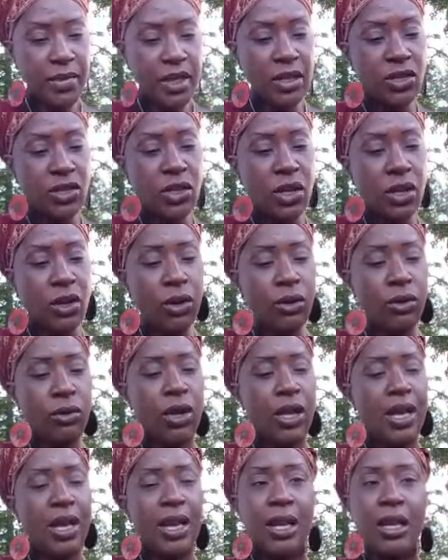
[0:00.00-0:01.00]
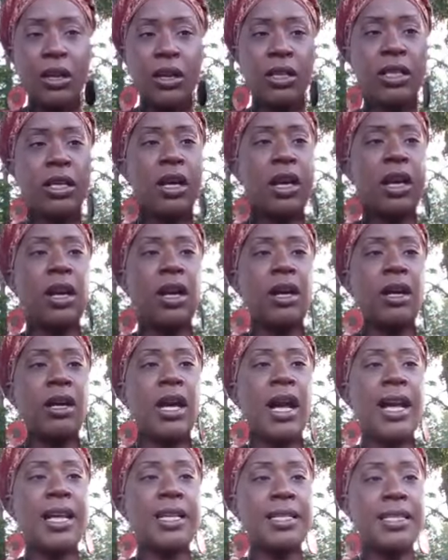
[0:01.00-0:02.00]
So the
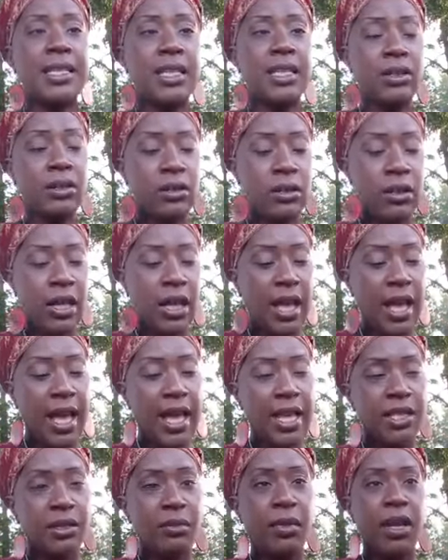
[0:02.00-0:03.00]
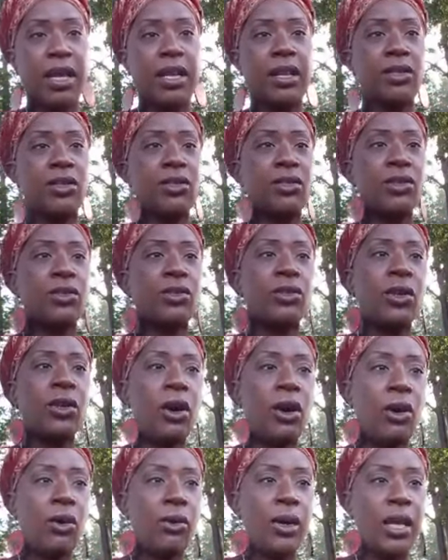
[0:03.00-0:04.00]
uh, Izeal has made it
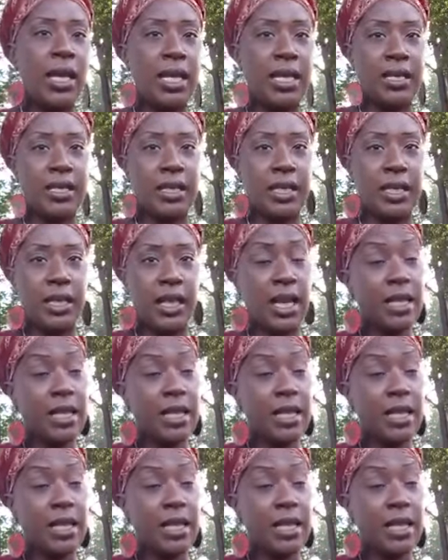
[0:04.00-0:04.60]
so easy,